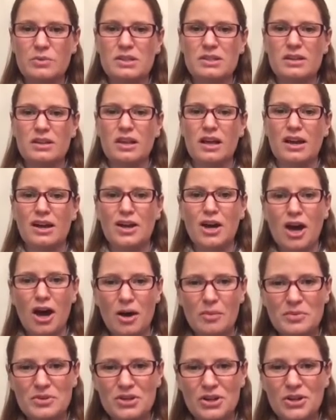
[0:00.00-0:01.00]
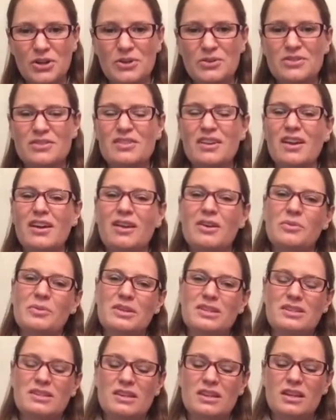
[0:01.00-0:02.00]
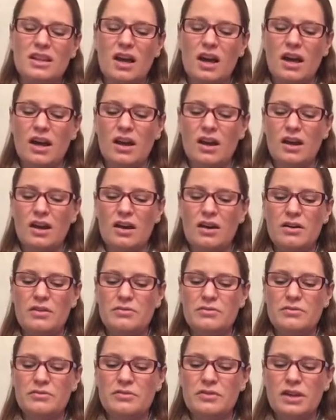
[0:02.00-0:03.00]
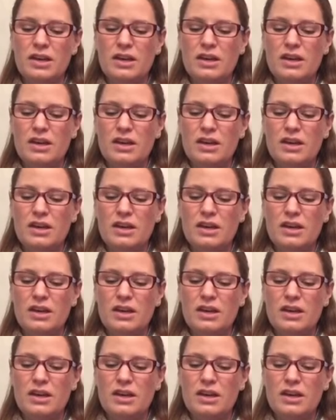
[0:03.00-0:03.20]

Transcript: we see a lot of cop shows, we see a lot of